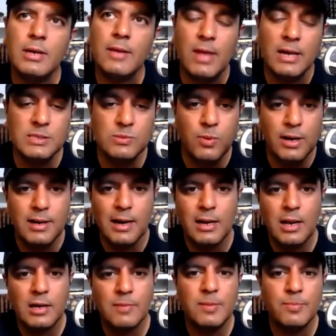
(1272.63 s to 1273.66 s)
and that's why I
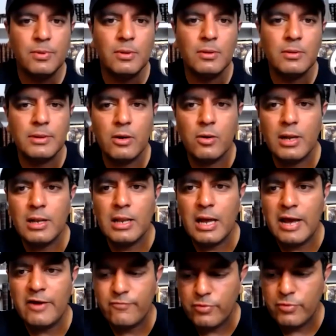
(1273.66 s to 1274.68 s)
like people, you know, I
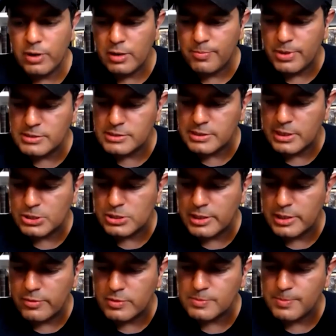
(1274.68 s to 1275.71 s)
have real appreciation
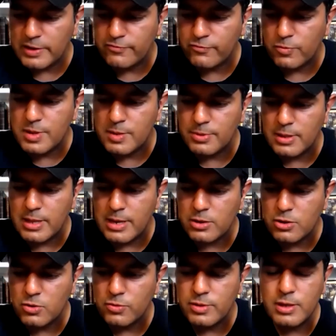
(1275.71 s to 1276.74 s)
and respect for people like
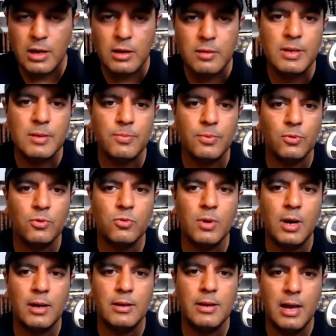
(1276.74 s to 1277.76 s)
you, the young people who
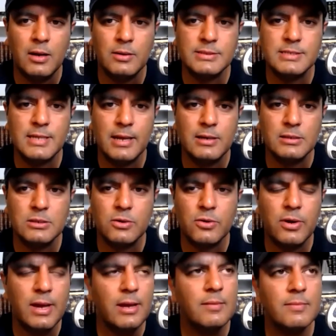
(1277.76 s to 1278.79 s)
are now starting to go,
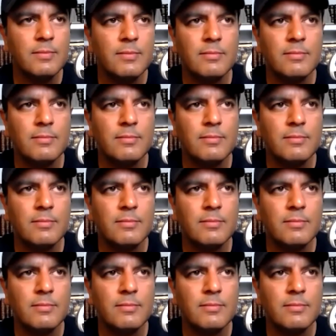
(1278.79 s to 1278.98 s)
hey,